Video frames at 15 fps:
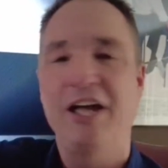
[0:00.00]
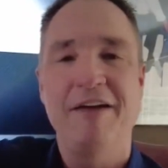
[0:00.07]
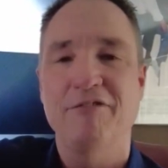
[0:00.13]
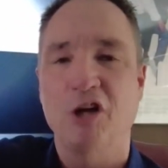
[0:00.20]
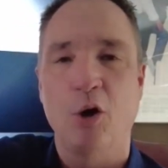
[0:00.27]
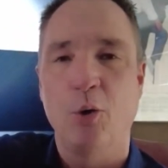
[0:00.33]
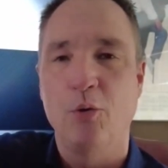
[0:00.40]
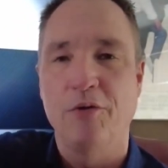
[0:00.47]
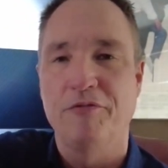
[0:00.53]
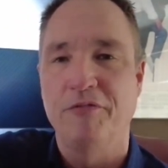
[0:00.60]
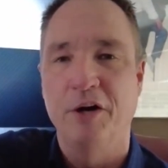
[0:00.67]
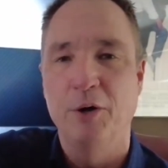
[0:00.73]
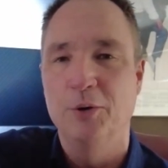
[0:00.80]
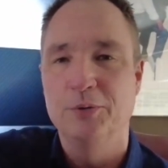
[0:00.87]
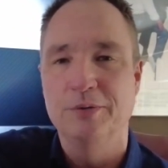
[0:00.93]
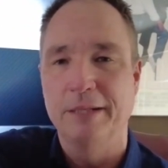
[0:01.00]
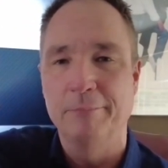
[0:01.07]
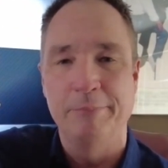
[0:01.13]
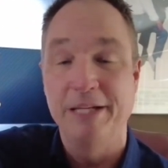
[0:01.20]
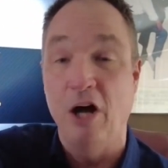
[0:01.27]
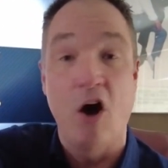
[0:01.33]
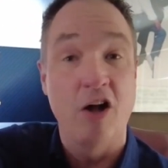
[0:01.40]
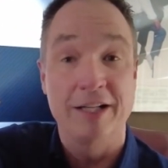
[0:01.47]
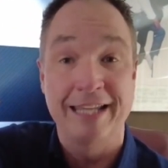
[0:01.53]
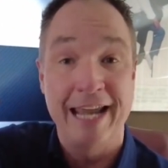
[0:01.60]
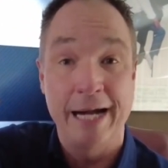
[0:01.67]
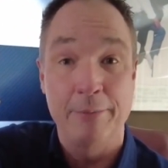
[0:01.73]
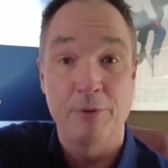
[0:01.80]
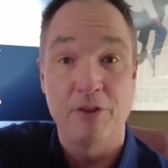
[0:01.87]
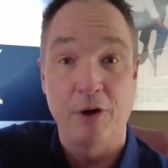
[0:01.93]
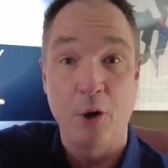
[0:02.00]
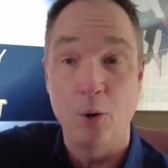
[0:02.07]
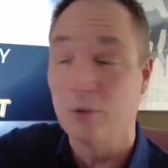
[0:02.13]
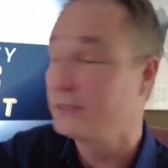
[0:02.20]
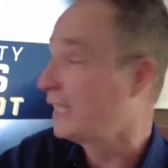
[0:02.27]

you have to hold the phone and be on camera the whole